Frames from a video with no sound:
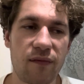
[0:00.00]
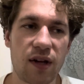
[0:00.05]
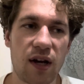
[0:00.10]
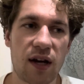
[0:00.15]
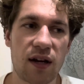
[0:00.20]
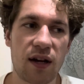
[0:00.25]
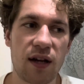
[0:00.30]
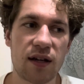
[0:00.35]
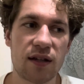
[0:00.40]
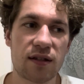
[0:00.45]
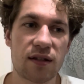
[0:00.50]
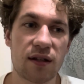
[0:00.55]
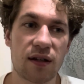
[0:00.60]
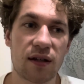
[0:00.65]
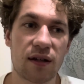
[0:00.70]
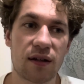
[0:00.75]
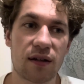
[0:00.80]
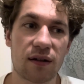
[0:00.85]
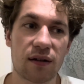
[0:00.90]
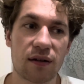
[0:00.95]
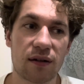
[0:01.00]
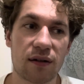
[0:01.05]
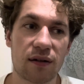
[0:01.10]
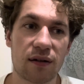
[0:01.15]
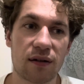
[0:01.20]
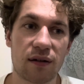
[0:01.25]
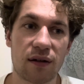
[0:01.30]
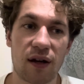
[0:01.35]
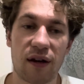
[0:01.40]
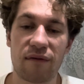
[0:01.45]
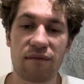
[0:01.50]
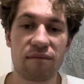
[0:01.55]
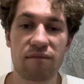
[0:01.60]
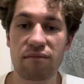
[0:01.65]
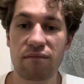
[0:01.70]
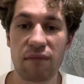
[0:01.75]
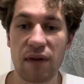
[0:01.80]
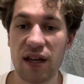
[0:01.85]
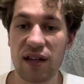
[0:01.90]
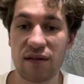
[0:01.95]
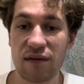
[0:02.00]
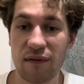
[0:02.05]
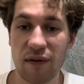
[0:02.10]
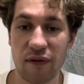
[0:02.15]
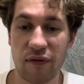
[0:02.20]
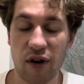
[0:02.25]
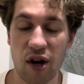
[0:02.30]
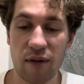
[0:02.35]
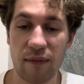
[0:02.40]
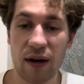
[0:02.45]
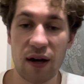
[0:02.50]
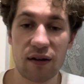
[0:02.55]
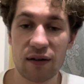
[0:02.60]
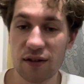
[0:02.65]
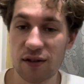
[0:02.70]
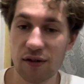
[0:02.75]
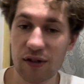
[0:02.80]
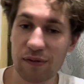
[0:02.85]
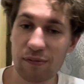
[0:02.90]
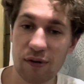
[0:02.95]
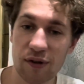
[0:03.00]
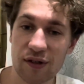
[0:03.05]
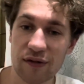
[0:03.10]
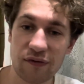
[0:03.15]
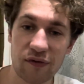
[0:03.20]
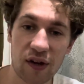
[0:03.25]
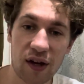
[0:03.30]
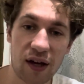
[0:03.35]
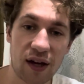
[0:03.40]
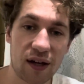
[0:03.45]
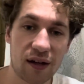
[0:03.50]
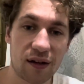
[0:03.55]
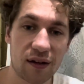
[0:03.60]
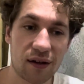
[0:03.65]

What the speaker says: I've made a fair amount on Spotify.